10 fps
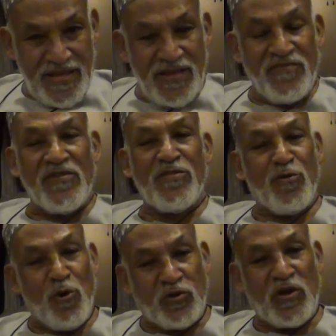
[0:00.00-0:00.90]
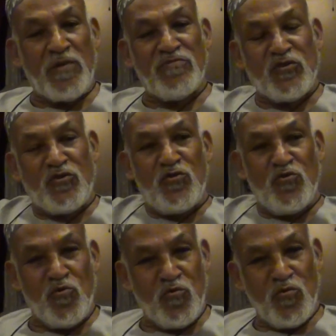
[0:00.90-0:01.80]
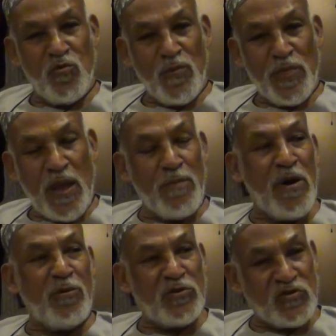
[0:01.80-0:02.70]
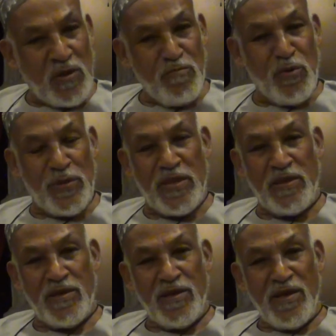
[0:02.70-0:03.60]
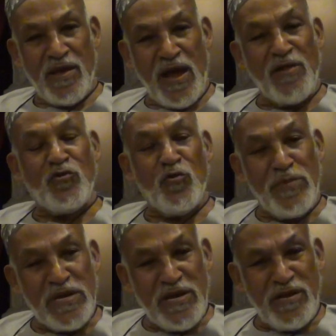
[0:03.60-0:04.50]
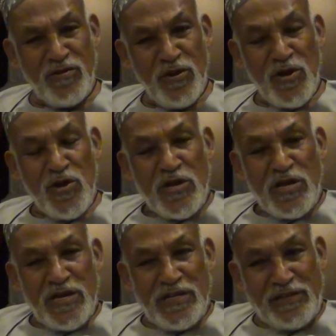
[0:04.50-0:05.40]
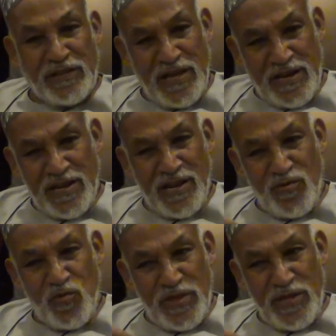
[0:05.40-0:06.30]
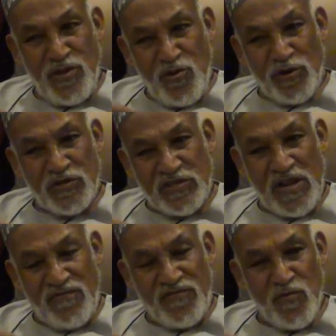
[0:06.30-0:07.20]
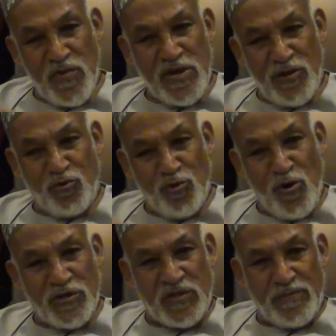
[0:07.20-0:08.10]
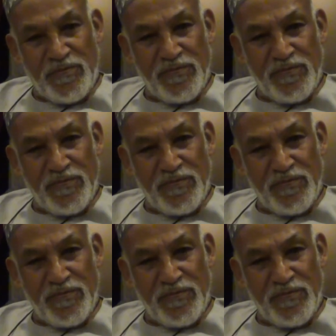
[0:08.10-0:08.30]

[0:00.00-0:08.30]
If a thought comes to you about somebody and you begin internally within yourself, you begin to gossip.